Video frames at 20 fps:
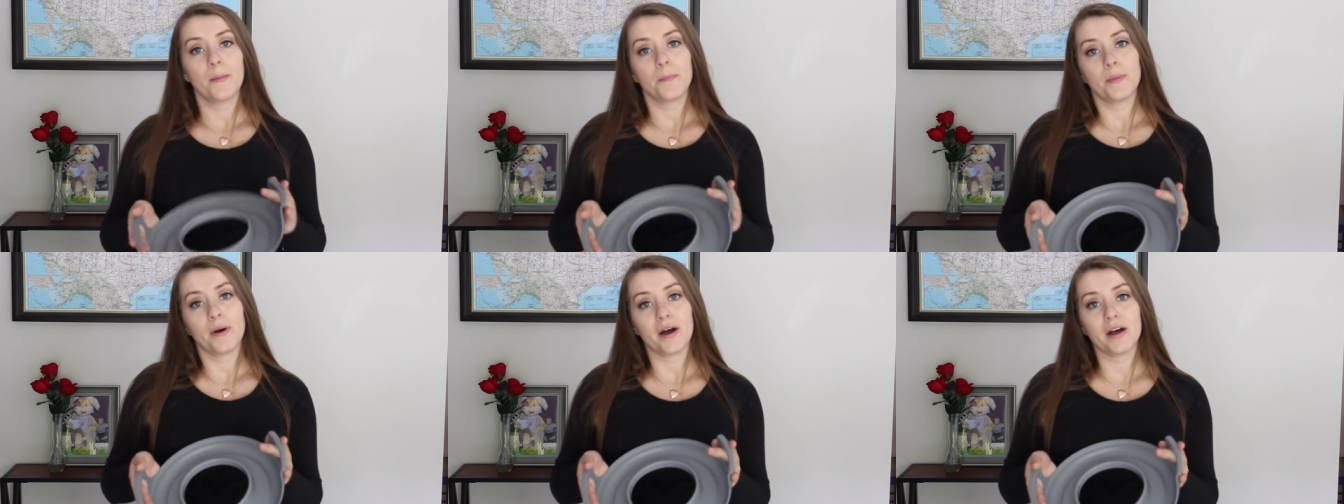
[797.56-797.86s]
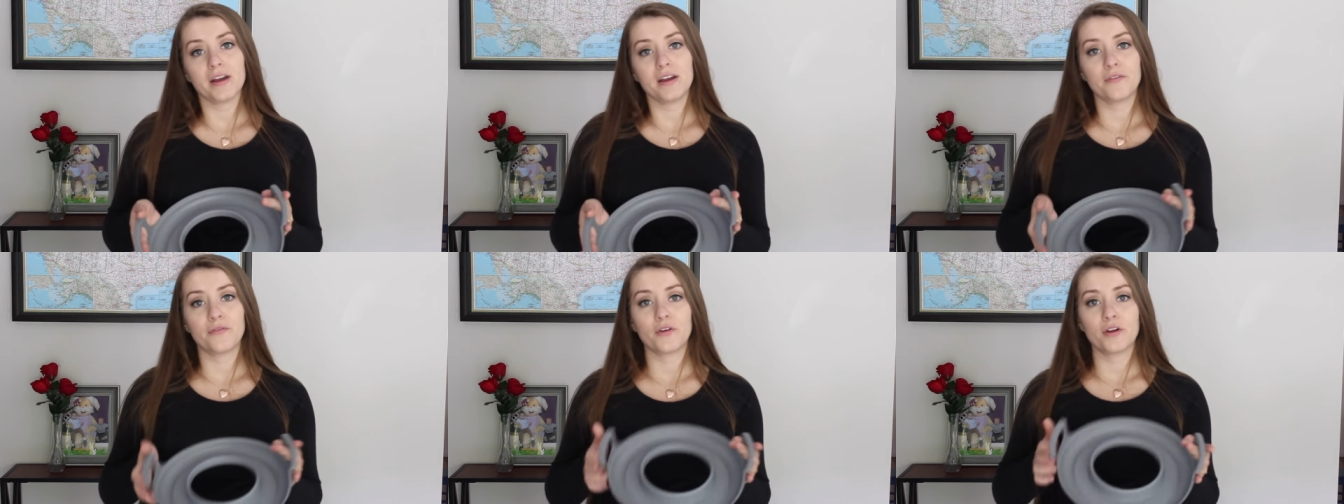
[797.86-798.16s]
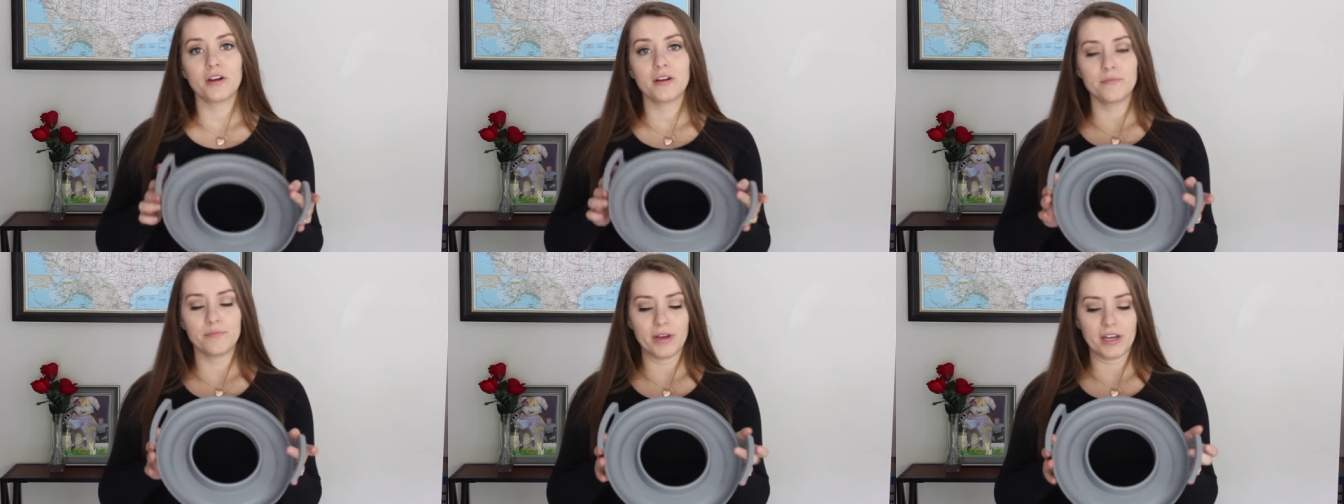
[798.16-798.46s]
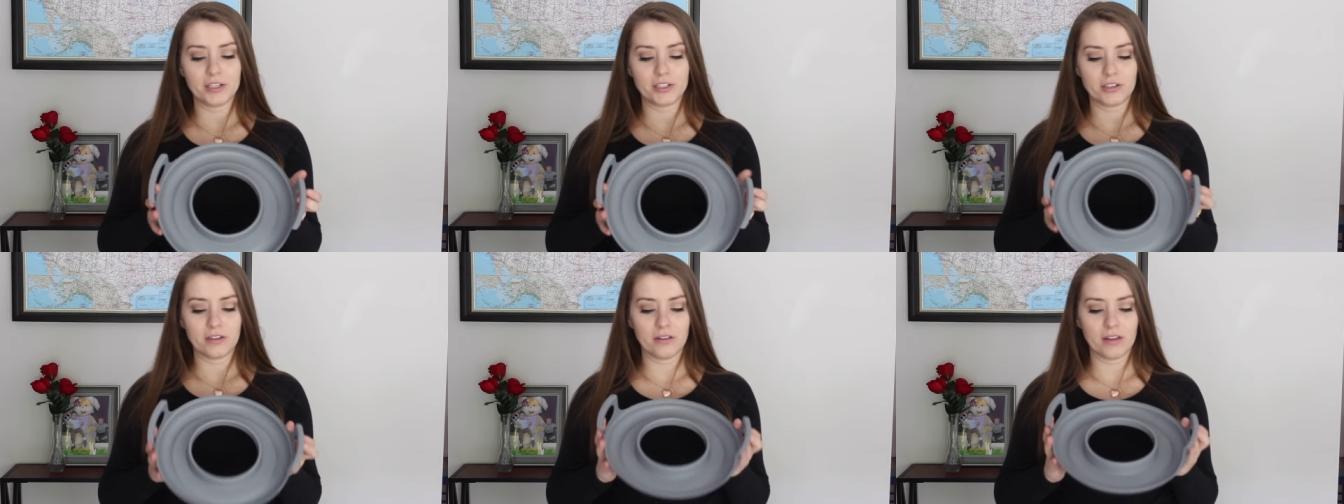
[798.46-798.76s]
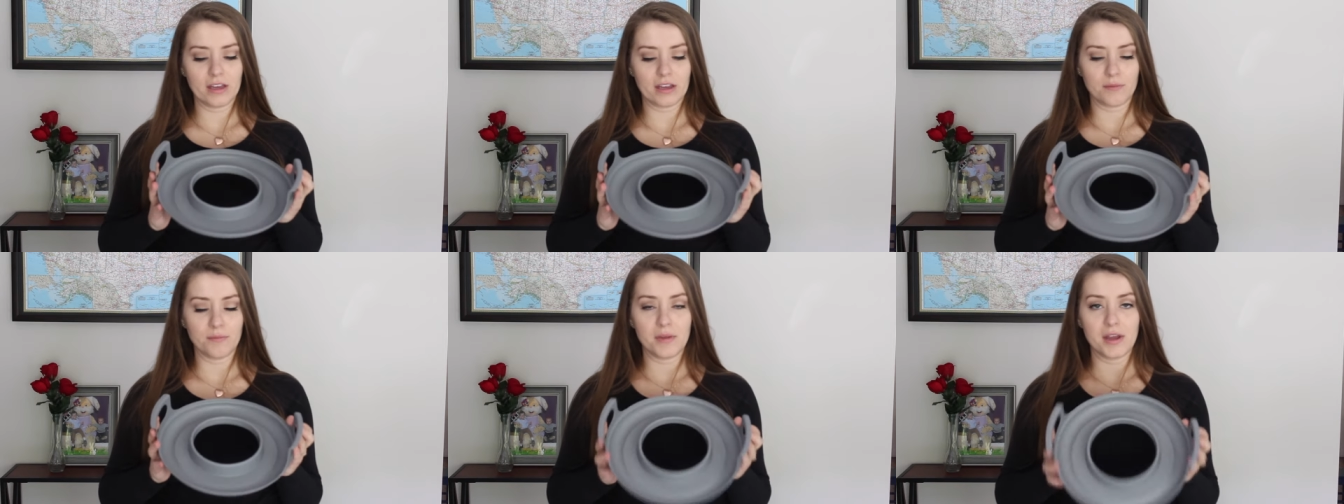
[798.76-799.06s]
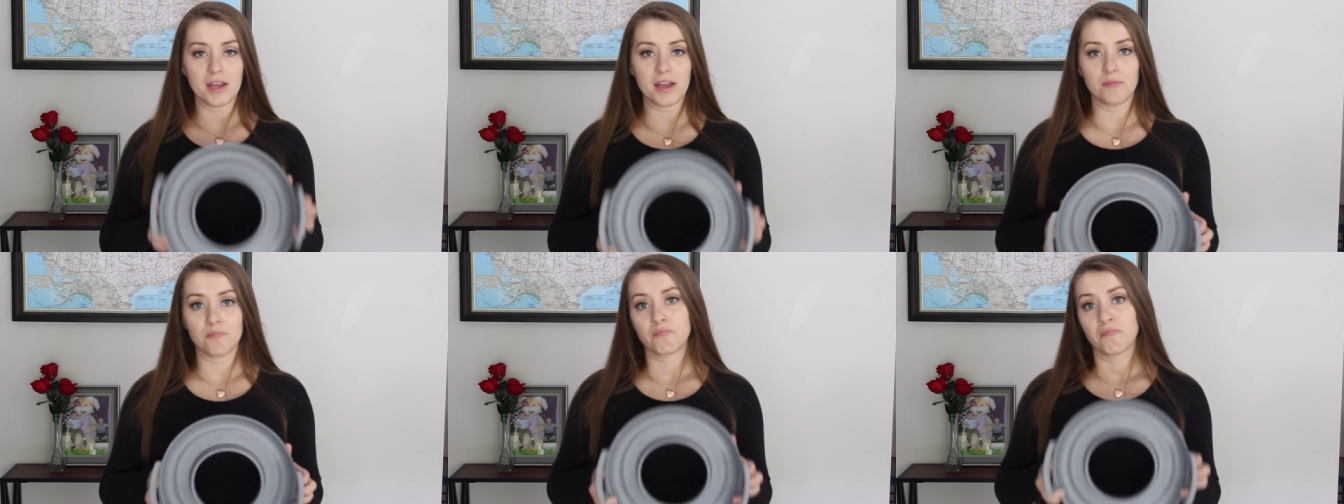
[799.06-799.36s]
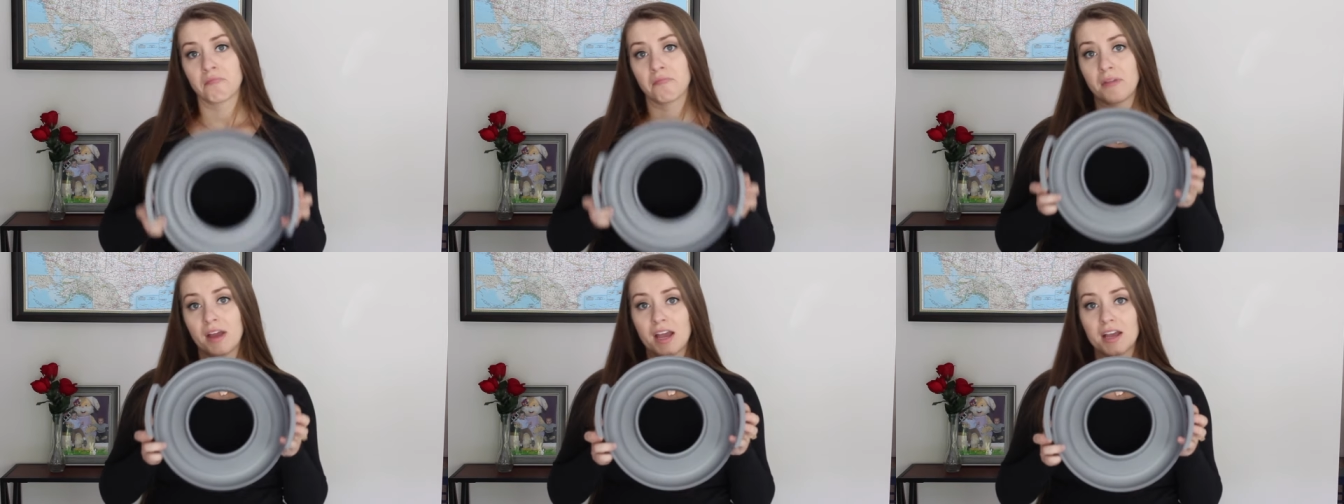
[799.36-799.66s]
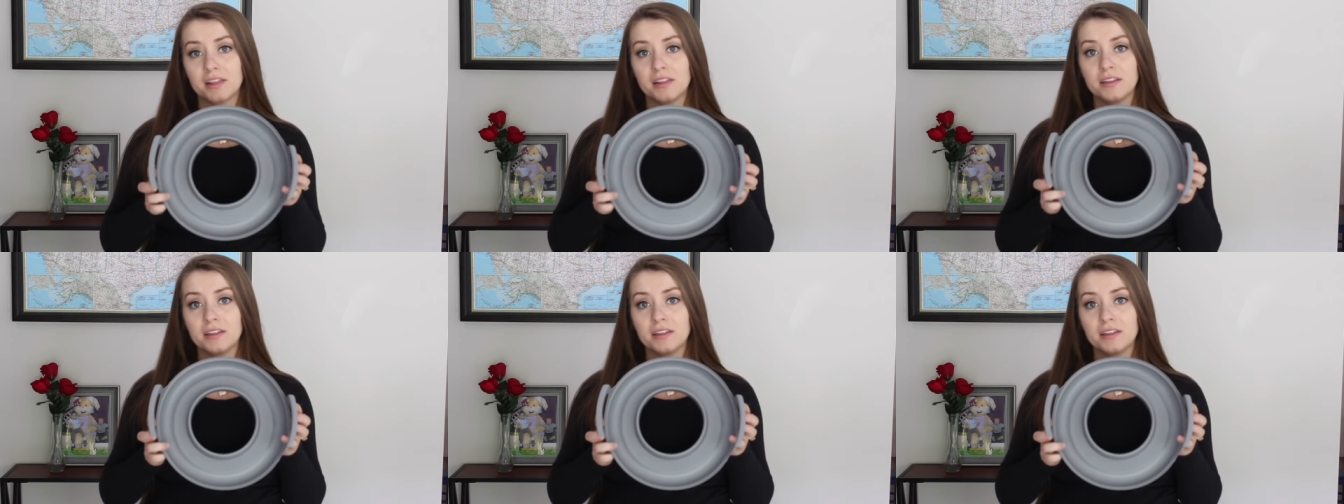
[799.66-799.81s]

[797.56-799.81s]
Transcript: but if you're impatient like me, I